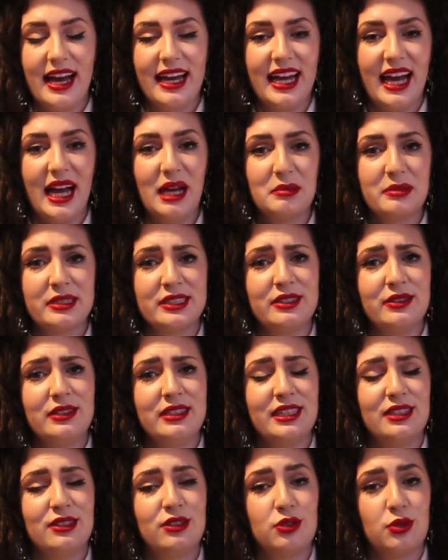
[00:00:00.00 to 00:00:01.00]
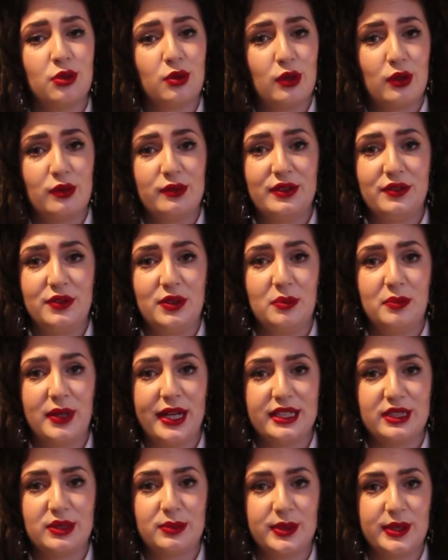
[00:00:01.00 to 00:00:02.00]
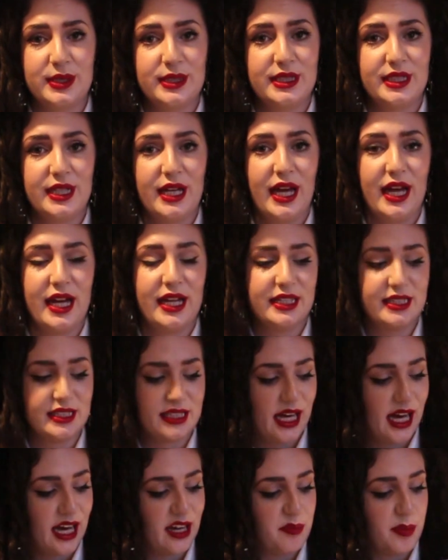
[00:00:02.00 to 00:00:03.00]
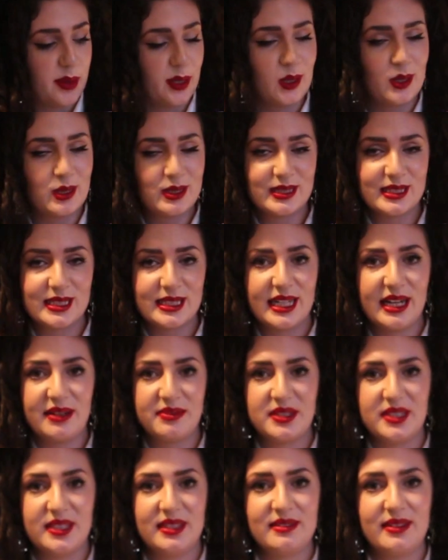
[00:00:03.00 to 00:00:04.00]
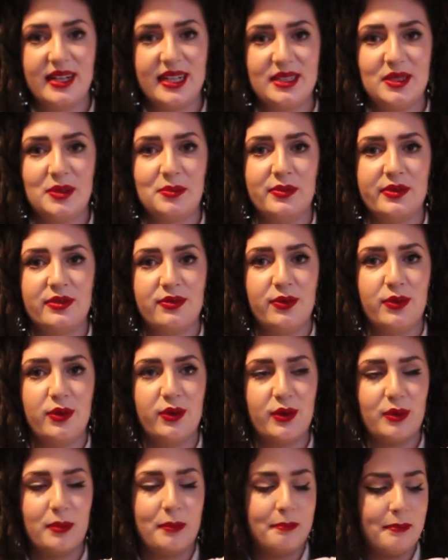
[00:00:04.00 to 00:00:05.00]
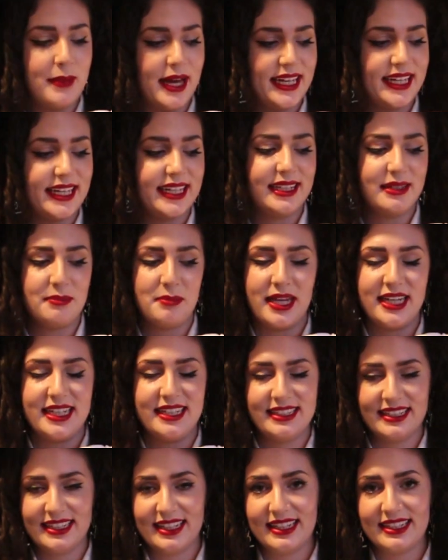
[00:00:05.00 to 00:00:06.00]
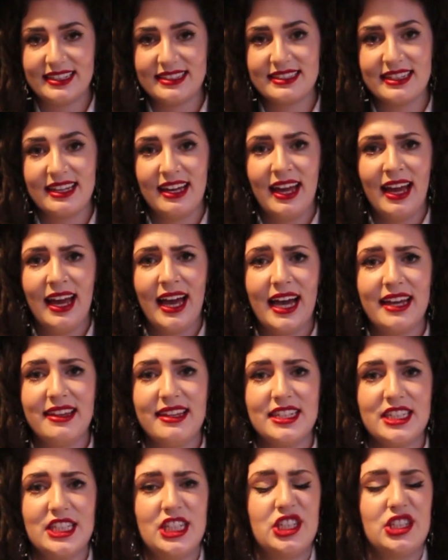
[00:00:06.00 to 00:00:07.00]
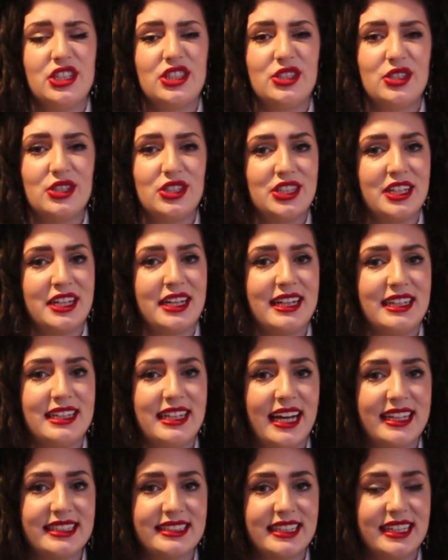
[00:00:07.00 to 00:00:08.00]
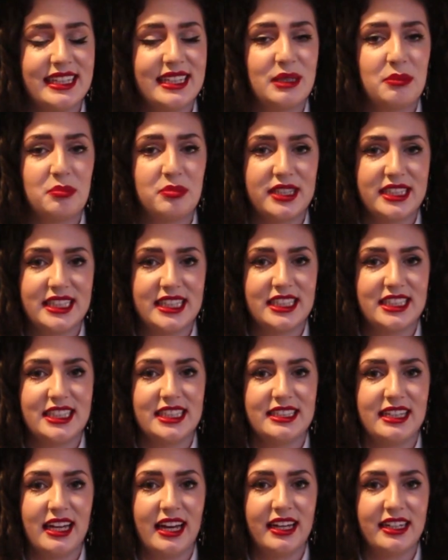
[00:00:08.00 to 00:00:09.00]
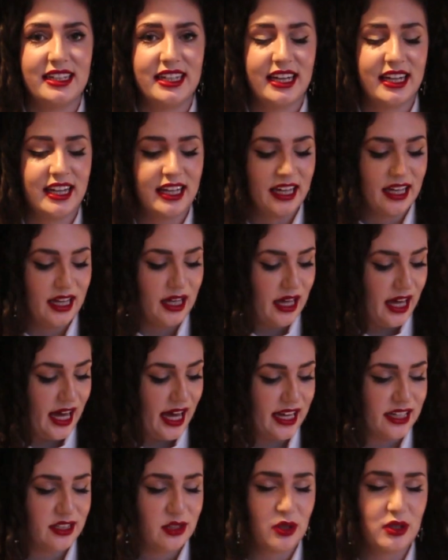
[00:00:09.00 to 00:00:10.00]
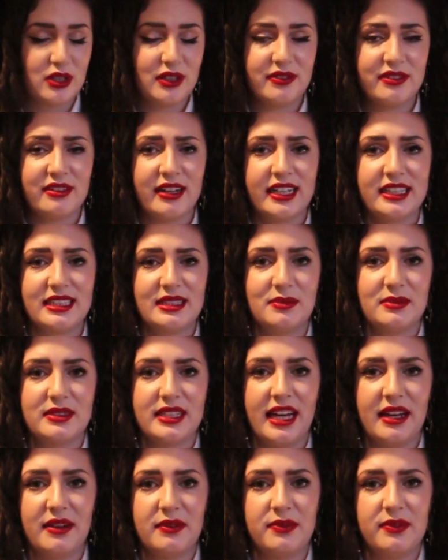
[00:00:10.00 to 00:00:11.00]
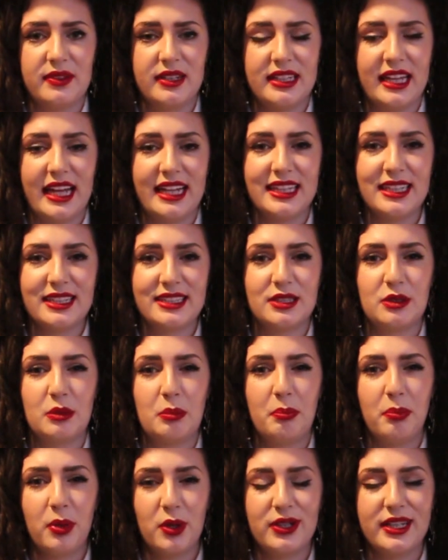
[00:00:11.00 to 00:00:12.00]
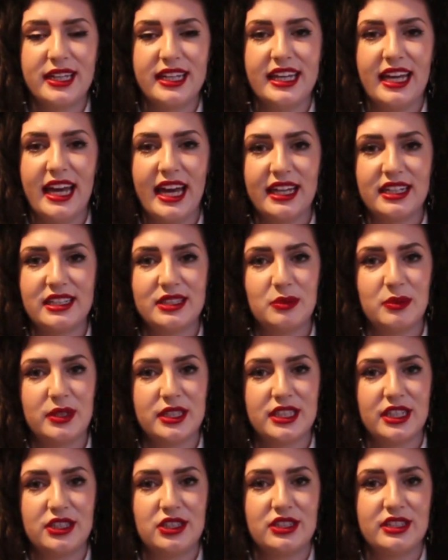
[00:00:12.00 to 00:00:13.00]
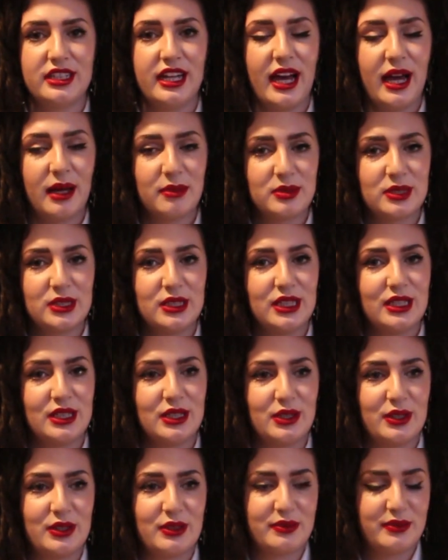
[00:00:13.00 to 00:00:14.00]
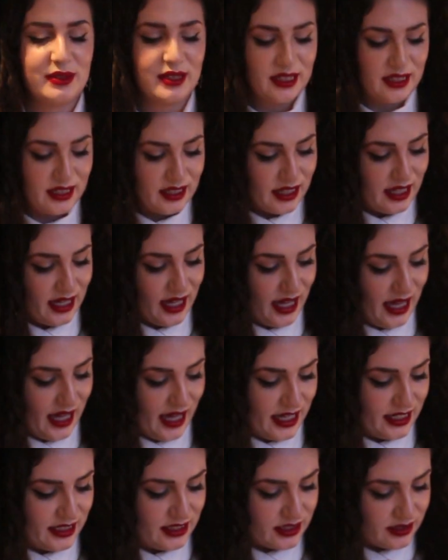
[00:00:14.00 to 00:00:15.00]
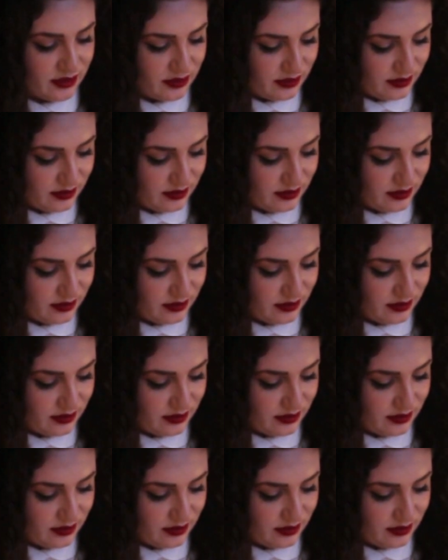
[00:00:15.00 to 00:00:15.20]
I absolutely adore Vivienne Westwood, and I've been lusting after her items for many years. I think she's just such a classic British designer, and all of her items have that little punky edge which I just absolutely love, and